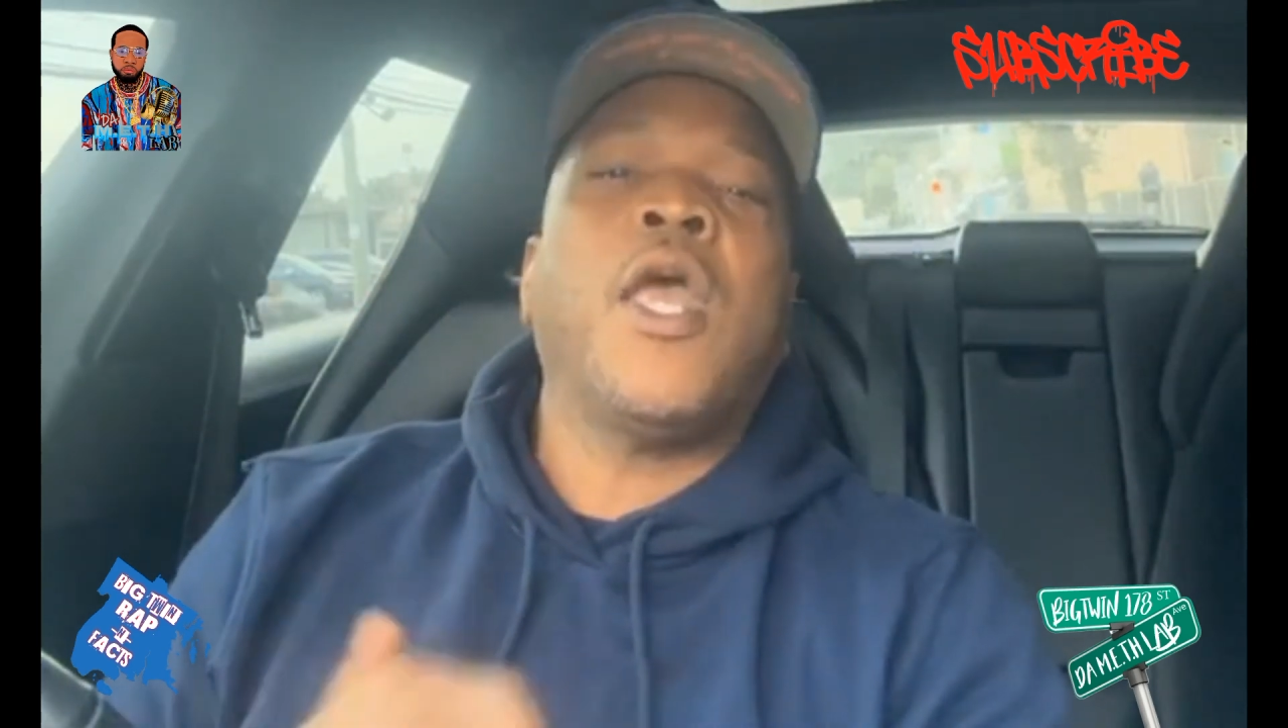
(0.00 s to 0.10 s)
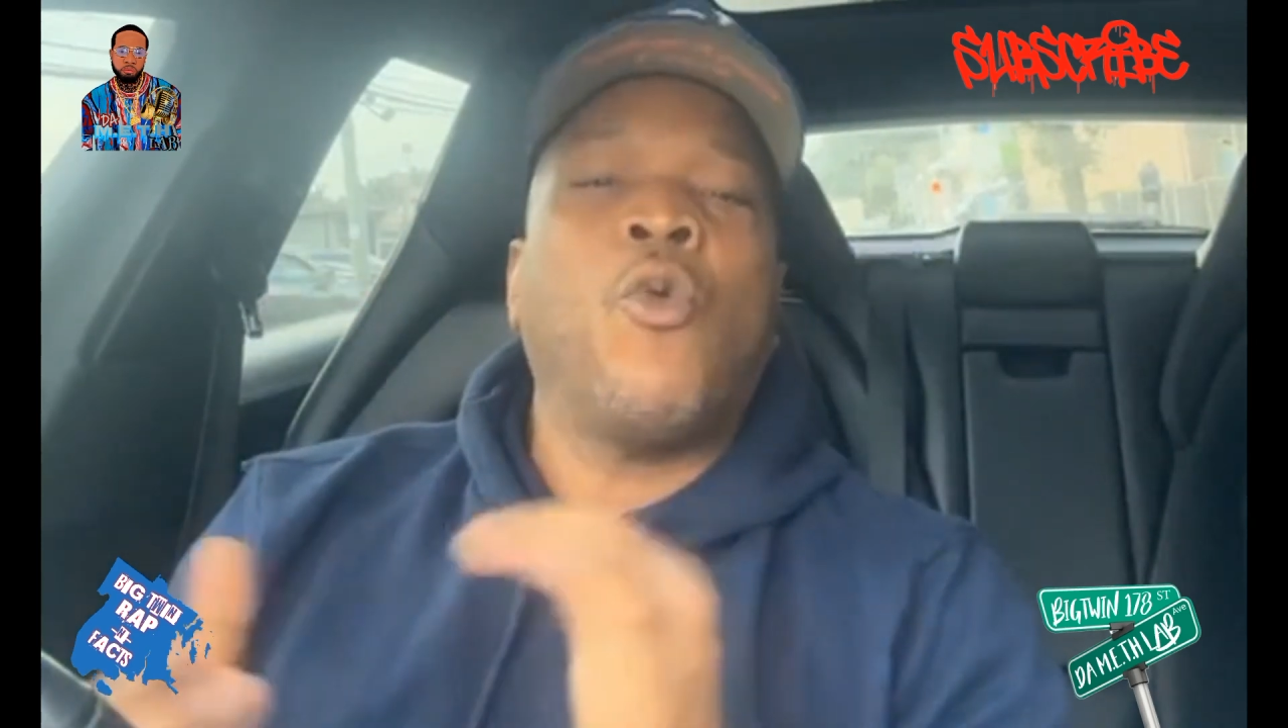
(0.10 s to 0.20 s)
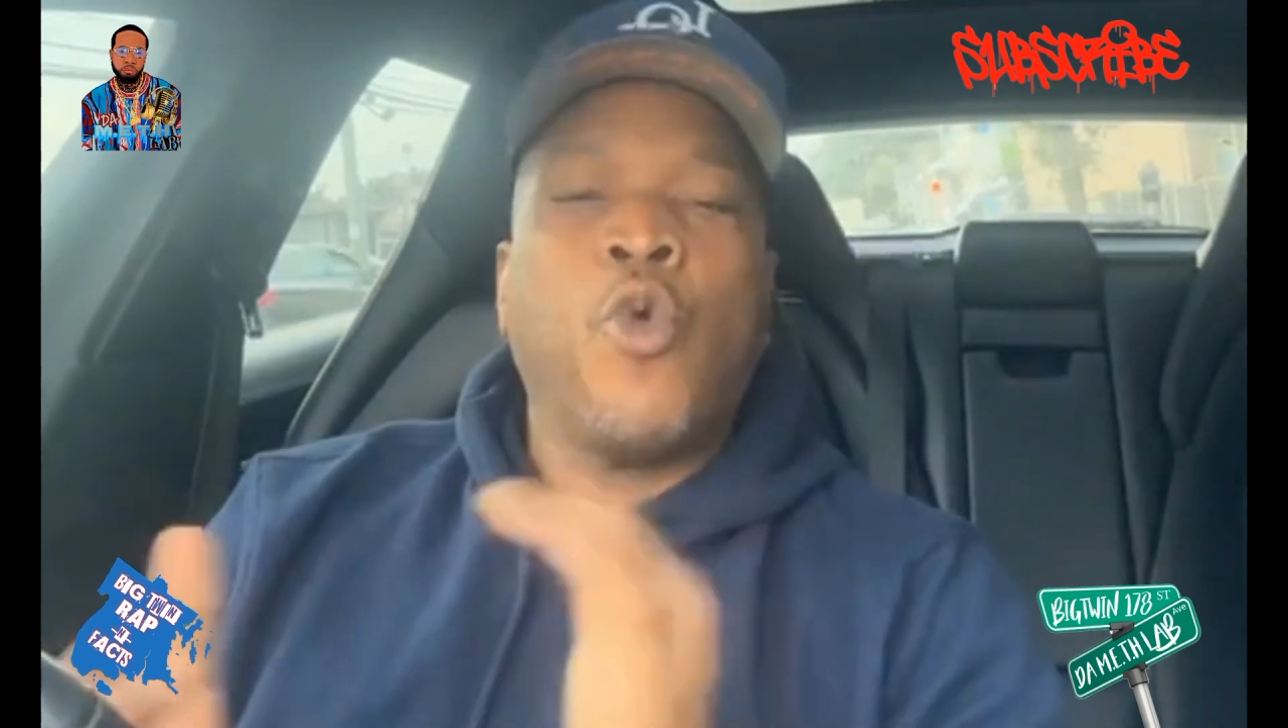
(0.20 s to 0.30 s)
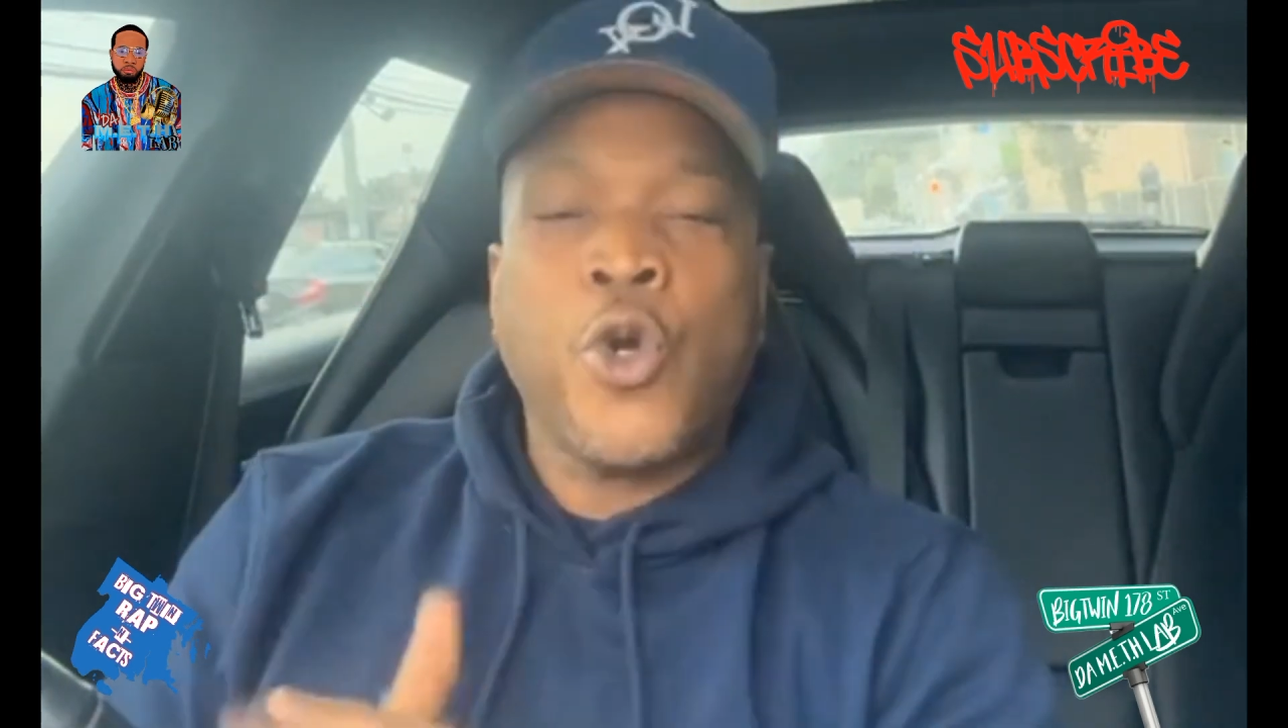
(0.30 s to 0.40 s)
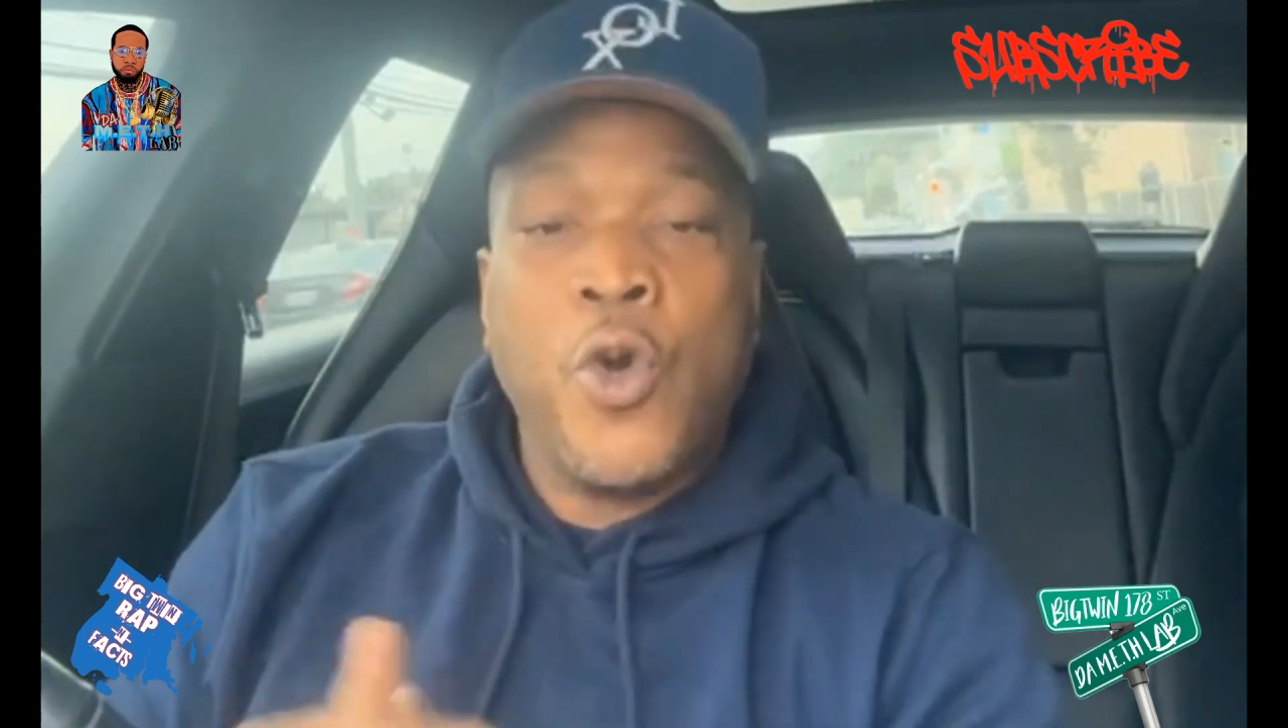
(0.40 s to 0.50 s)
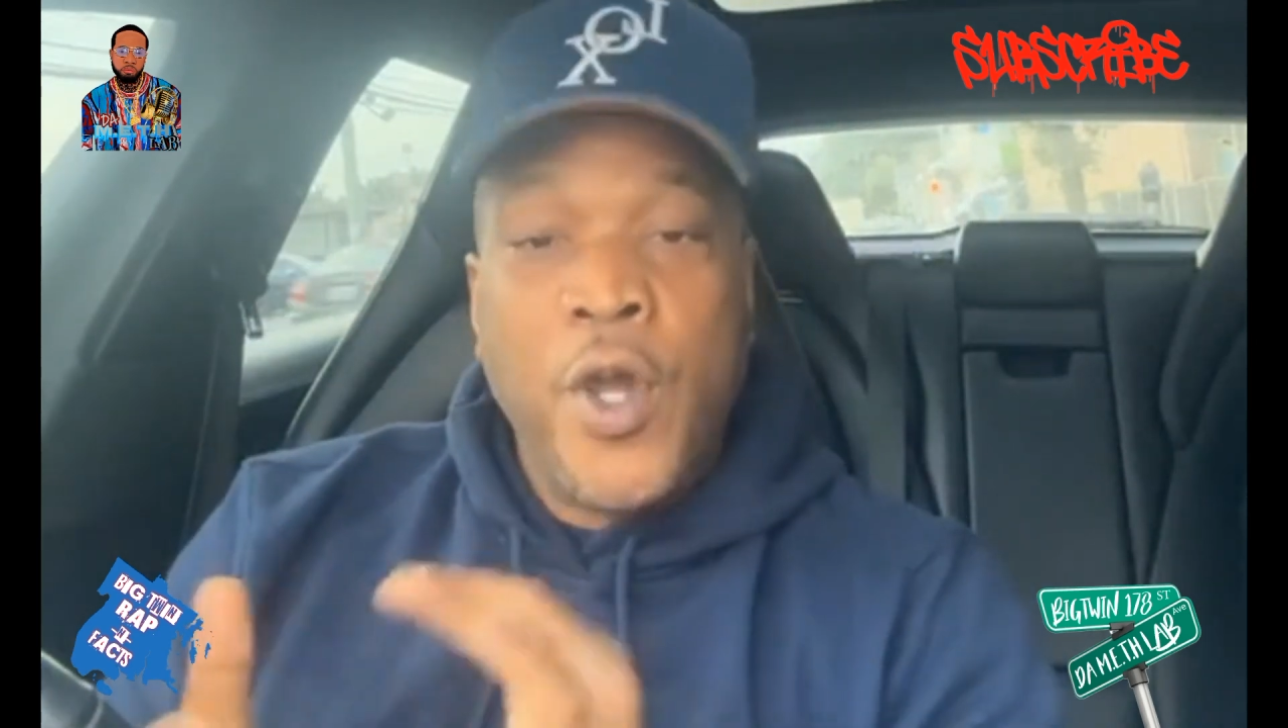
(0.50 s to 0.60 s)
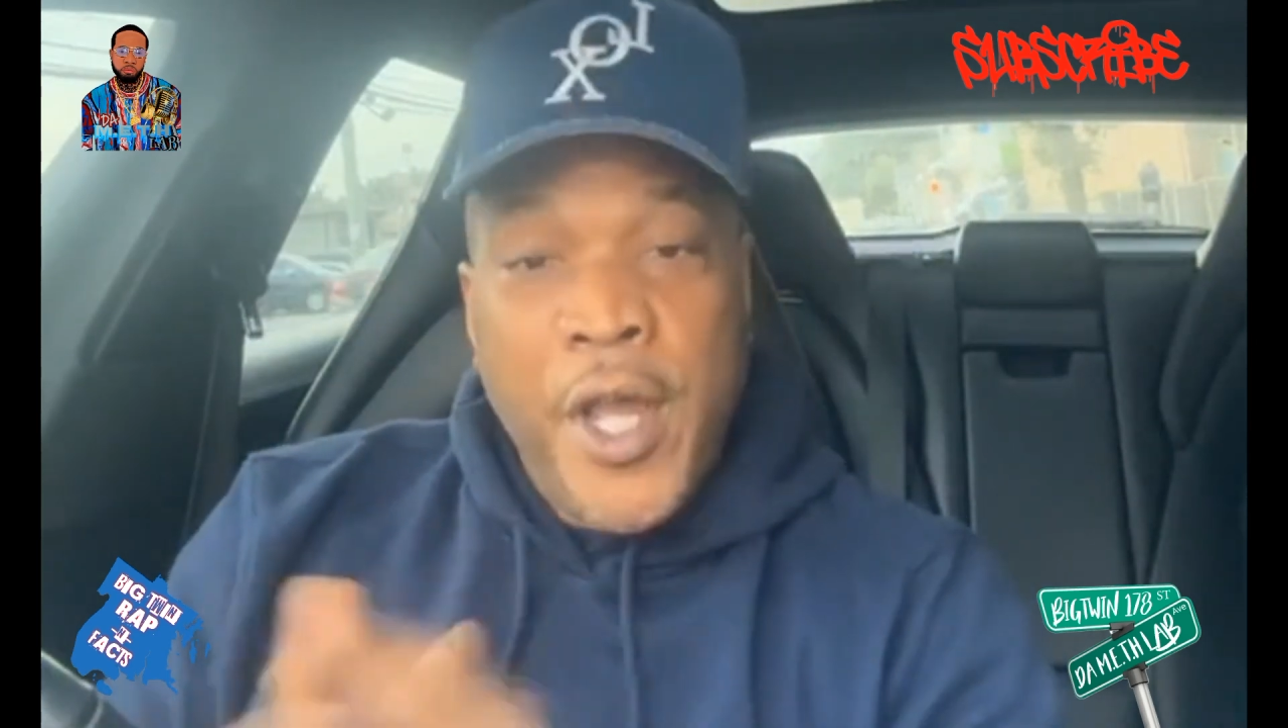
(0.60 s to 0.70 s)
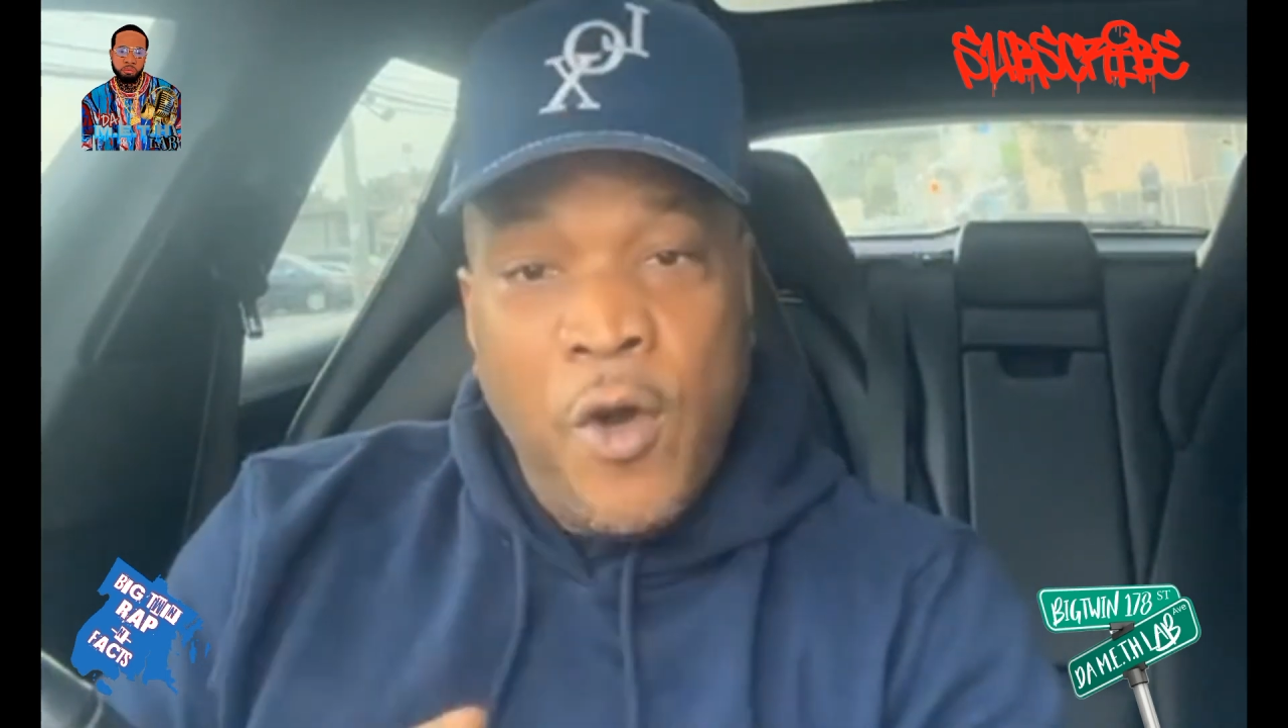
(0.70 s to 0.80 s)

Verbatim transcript: and work on